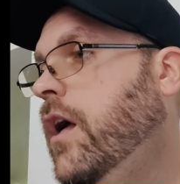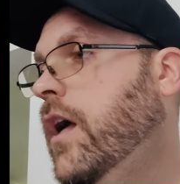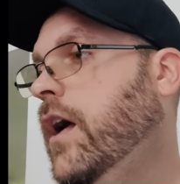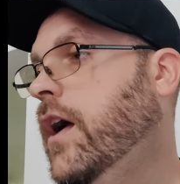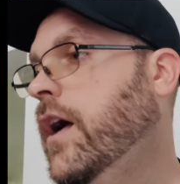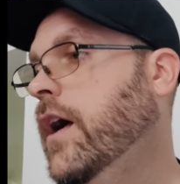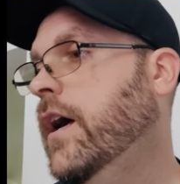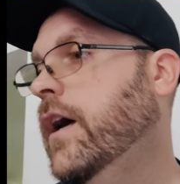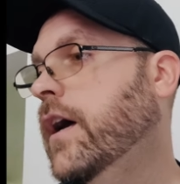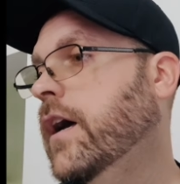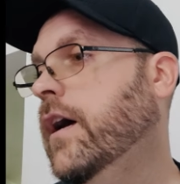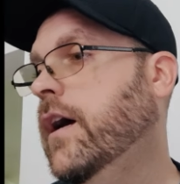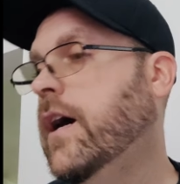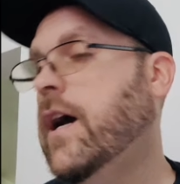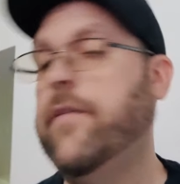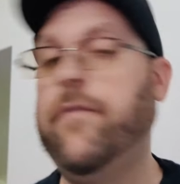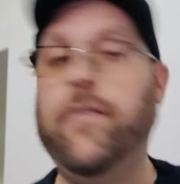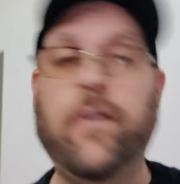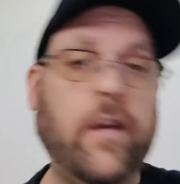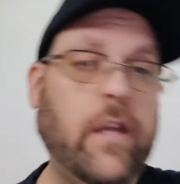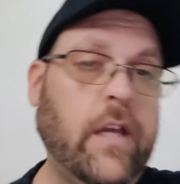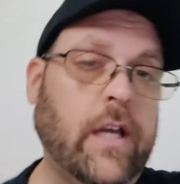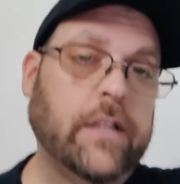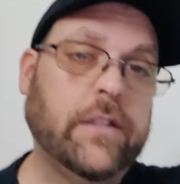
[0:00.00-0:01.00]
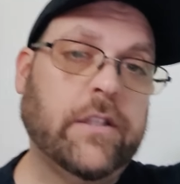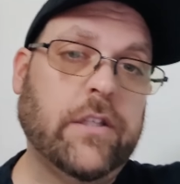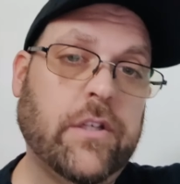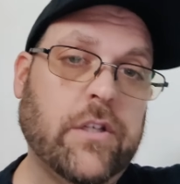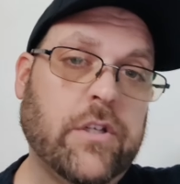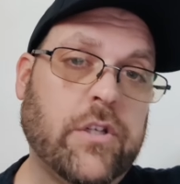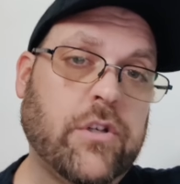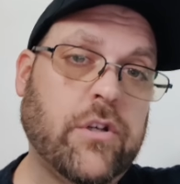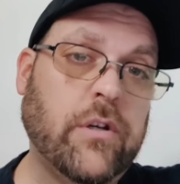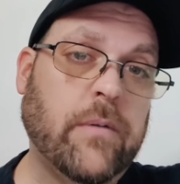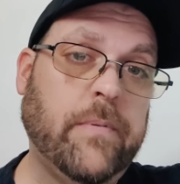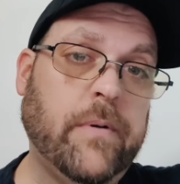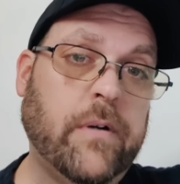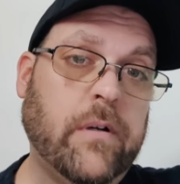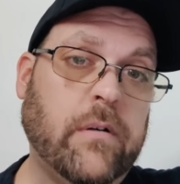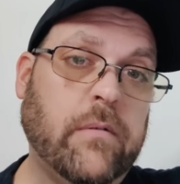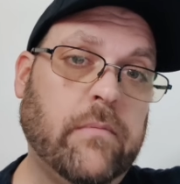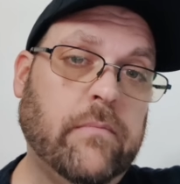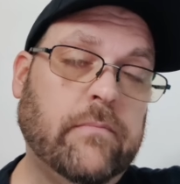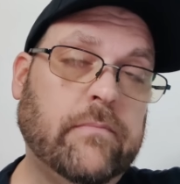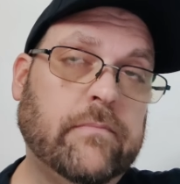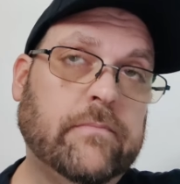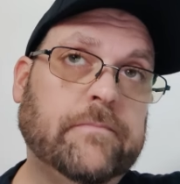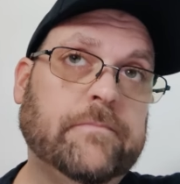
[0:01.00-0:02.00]
Uh, I've already got the
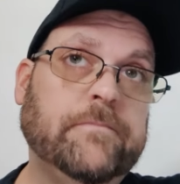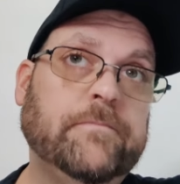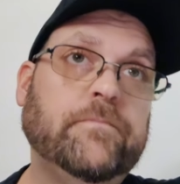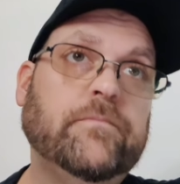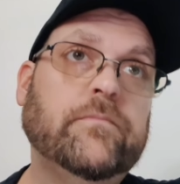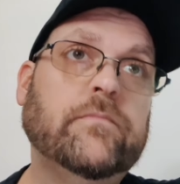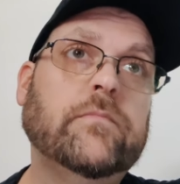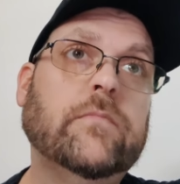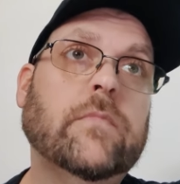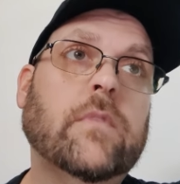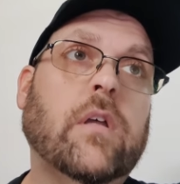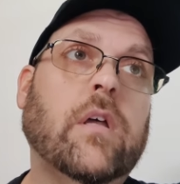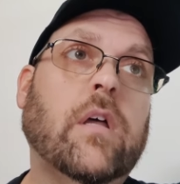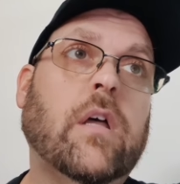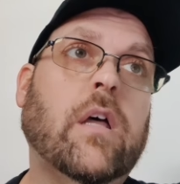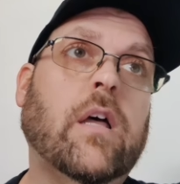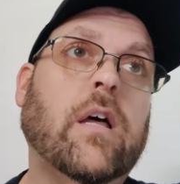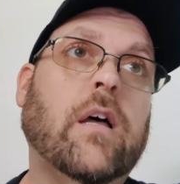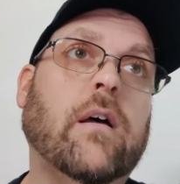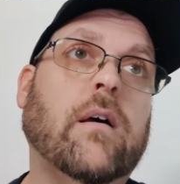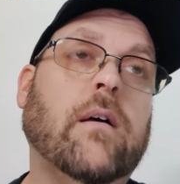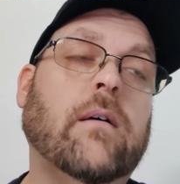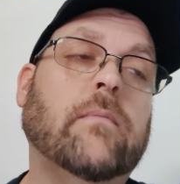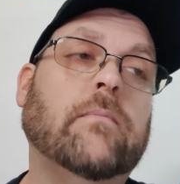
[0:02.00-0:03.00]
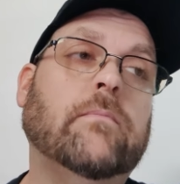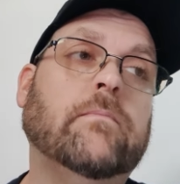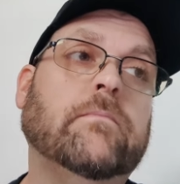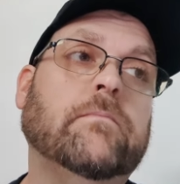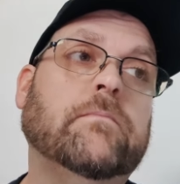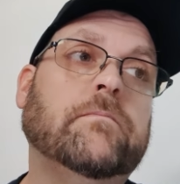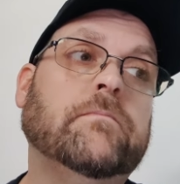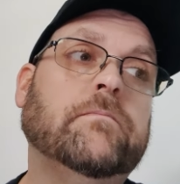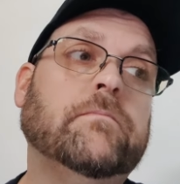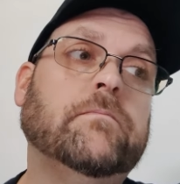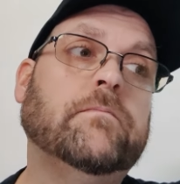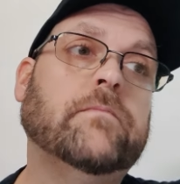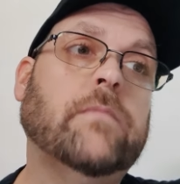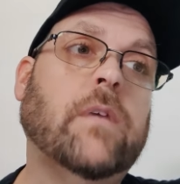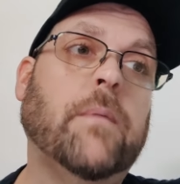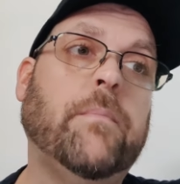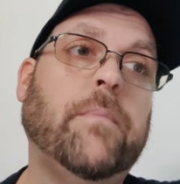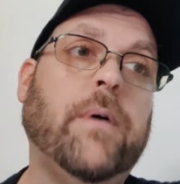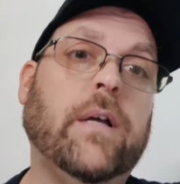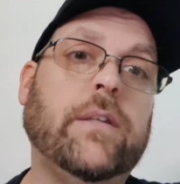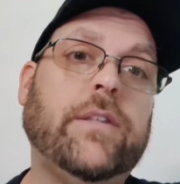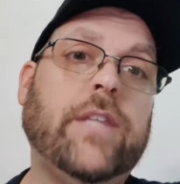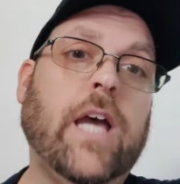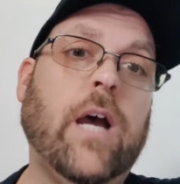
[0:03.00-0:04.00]
distributor. Um, I
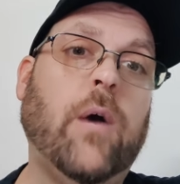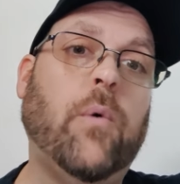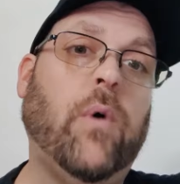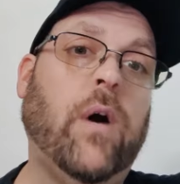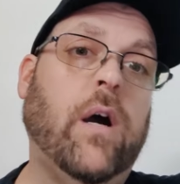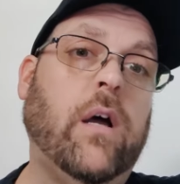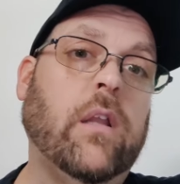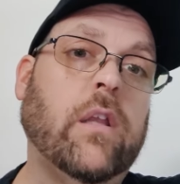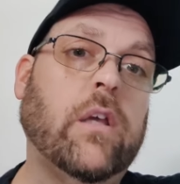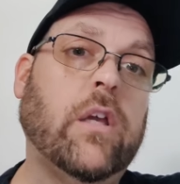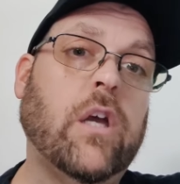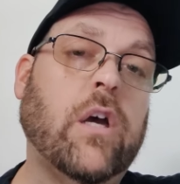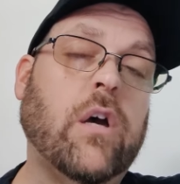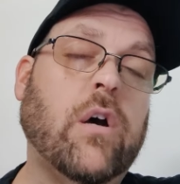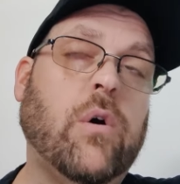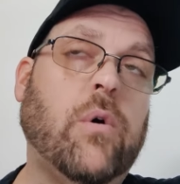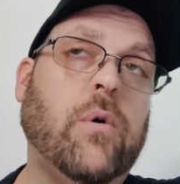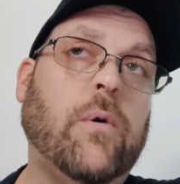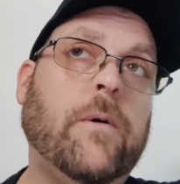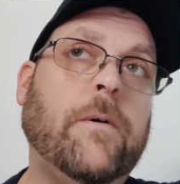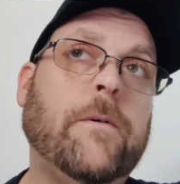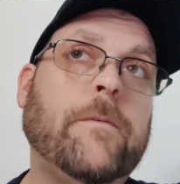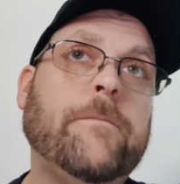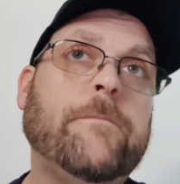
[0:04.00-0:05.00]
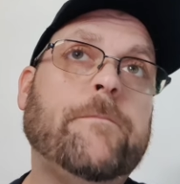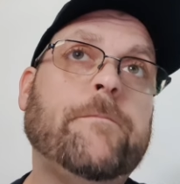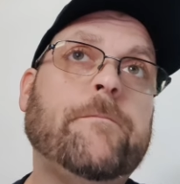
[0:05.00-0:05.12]
bought that while ago.